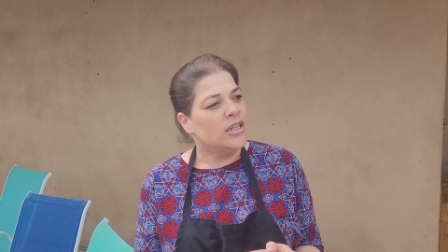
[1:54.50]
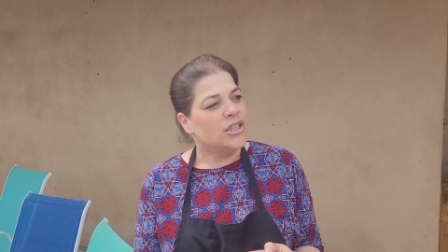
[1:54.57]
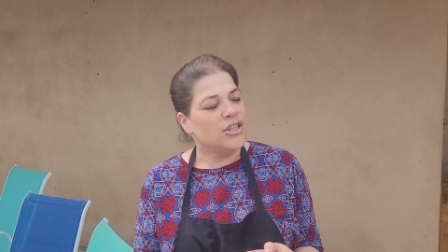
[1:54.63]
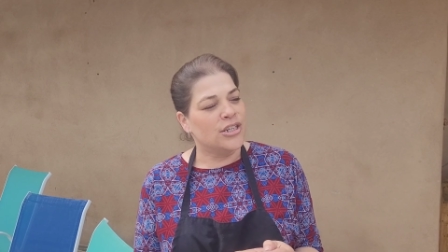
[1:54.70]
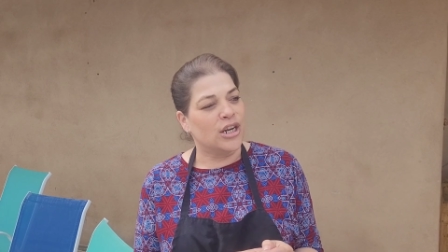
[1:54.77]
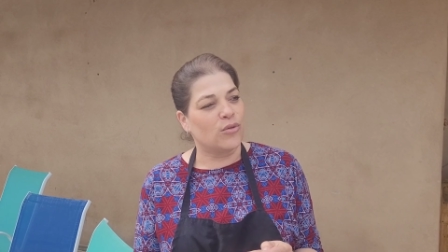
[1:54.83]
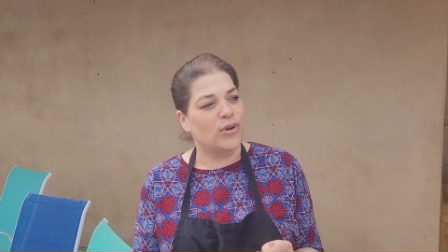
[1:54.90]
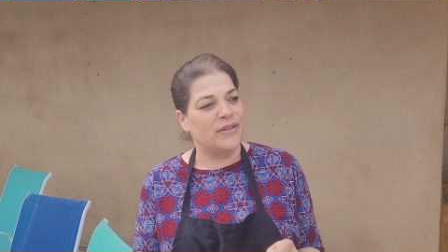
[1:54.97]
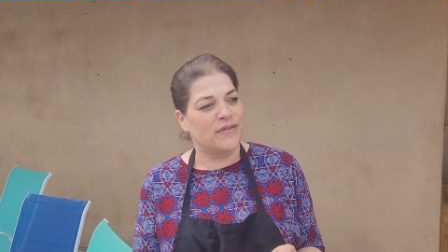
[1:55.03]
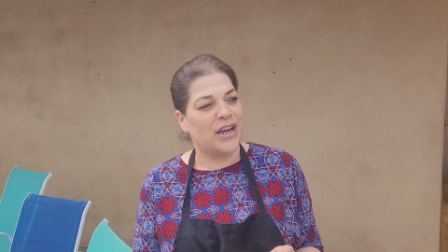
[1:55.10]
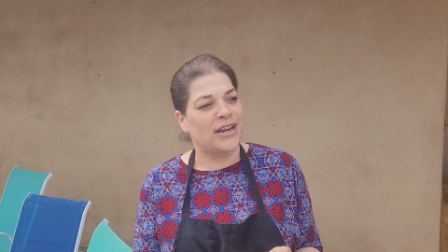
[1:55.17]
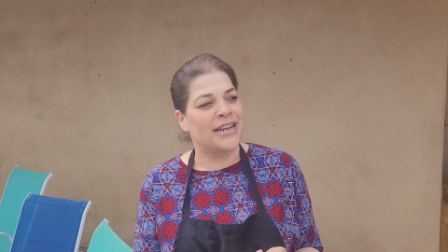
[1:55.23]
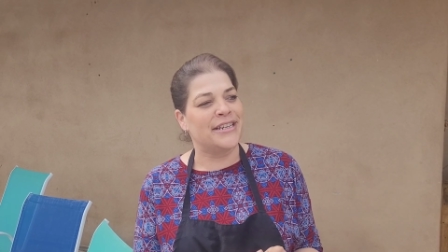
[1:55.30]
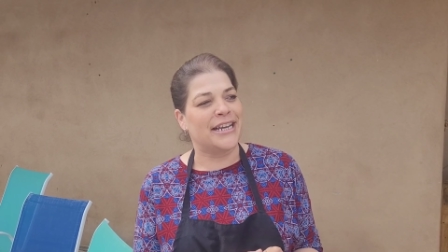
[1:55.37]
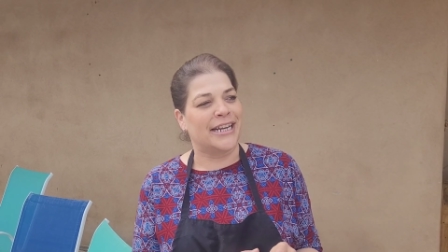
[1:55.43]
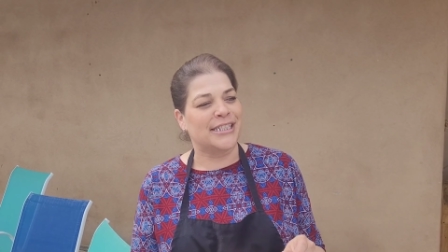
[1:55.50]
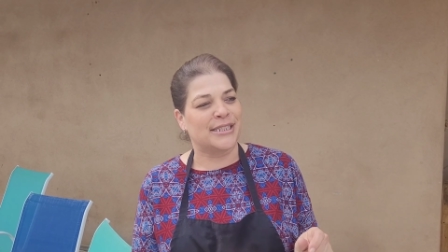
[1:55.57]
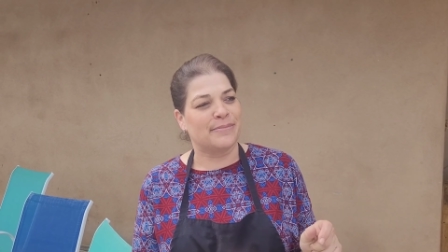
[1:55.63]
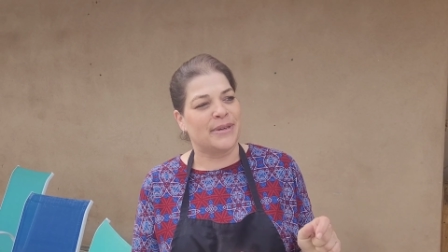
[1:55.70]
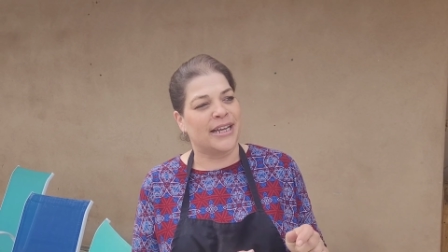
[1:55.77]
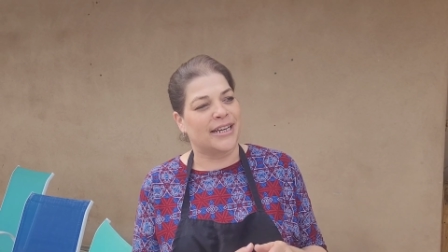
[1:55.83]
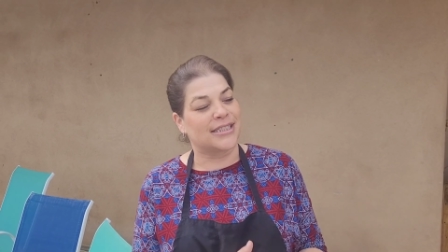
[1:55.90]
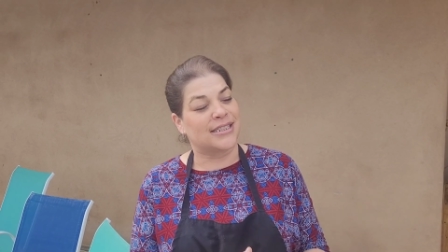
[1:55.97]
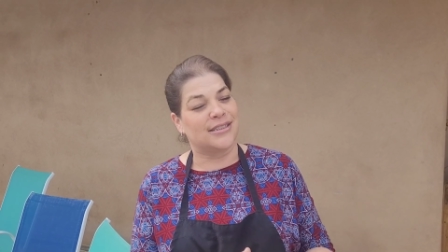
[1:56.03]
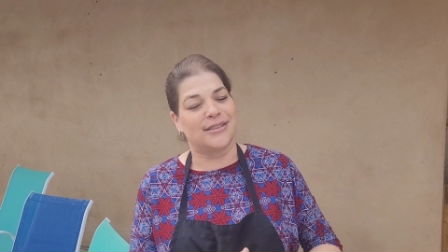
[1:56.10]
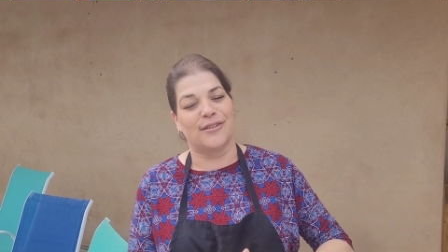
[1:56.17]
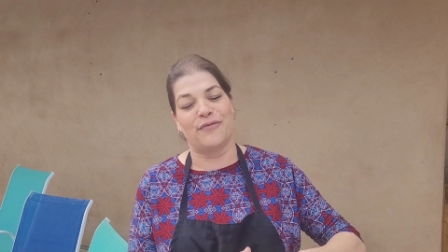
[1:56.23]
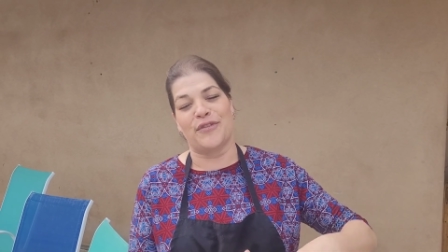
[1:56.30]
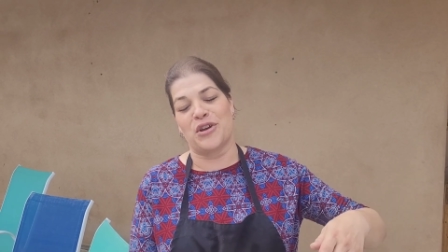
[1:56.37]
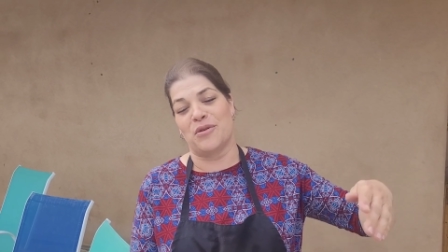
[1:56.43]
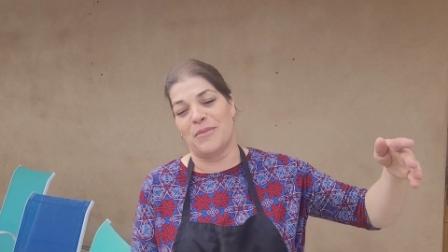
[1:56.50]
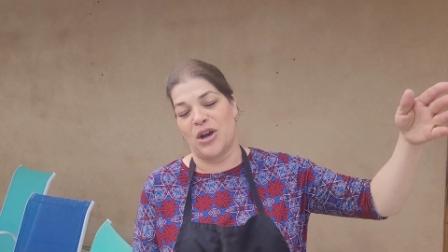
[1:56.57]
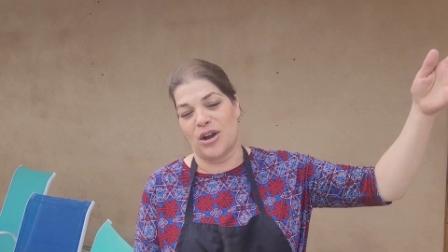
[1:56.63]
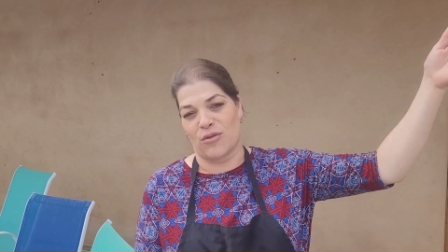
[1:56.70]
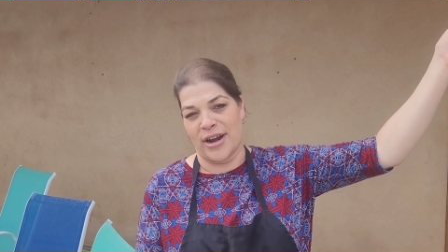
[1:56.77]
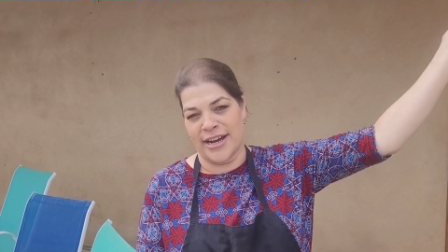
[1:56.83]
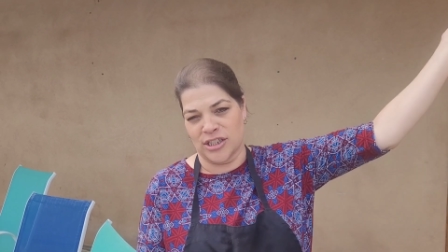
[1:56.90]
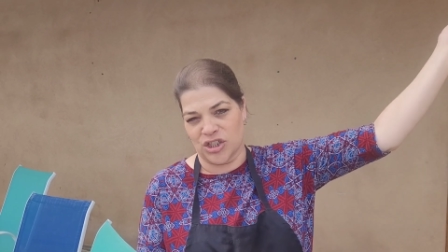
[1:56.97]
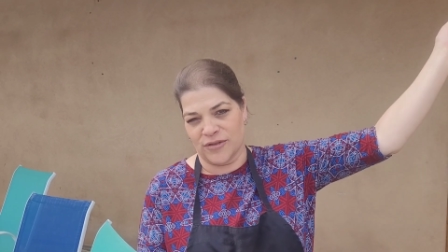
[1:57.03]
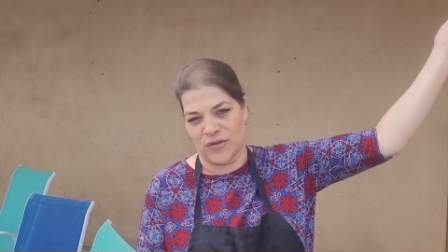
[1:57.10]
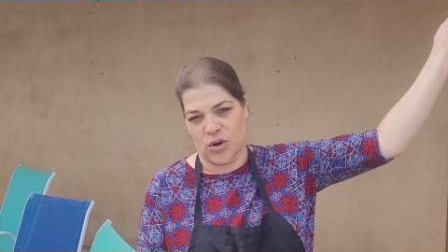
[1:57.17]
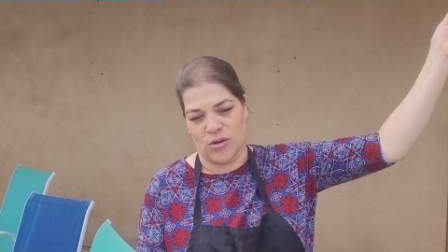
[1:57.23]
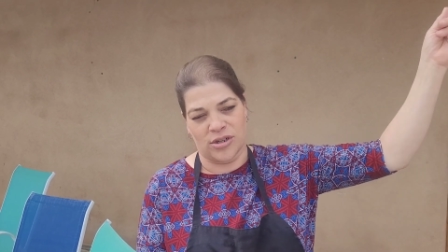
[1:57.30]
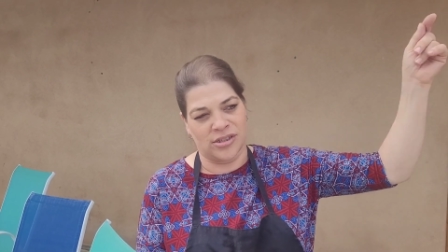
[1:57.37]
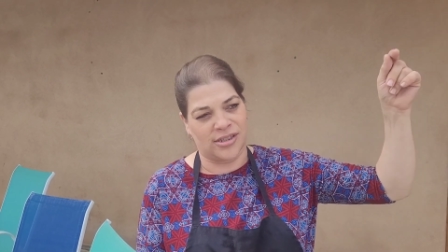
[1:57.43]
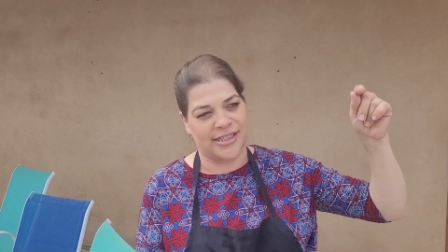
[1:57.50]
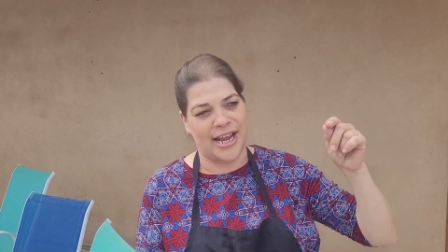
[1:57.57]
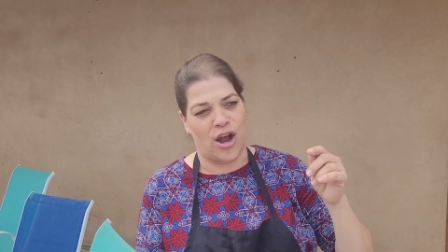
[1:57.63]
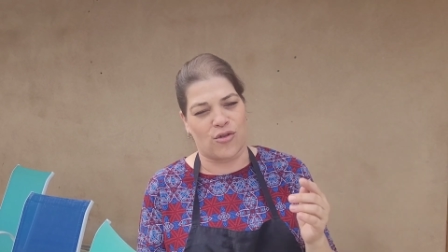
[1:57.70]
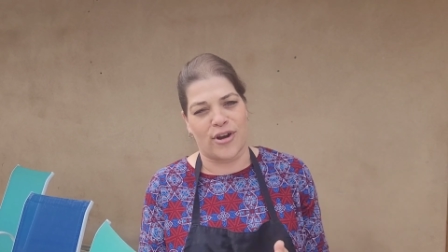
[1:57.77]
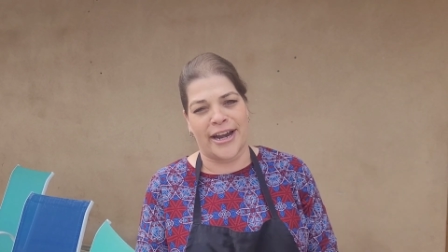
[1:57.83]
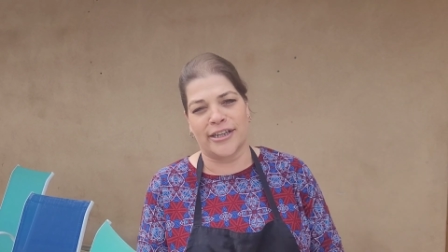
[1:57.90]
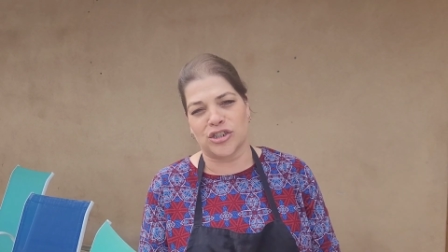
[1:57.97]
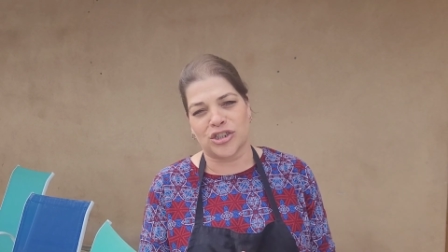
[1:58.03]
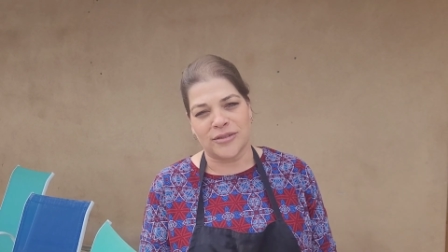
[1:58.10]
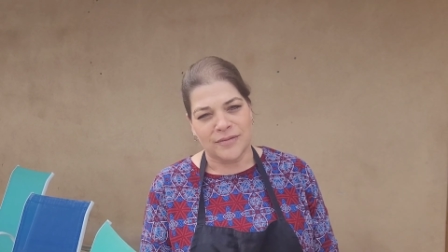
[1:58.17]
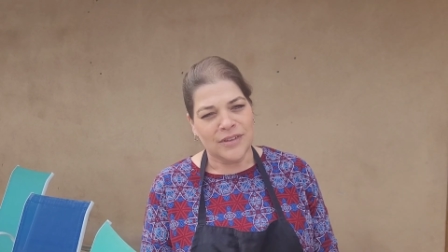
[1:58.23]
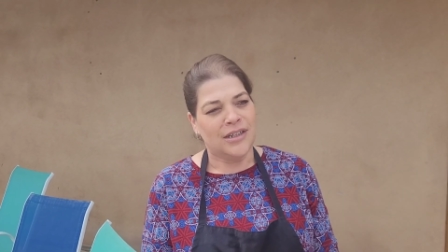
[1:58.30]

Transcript: you know, we've got a nice mix. The Philmont Ranch, of course, Scout Ranch,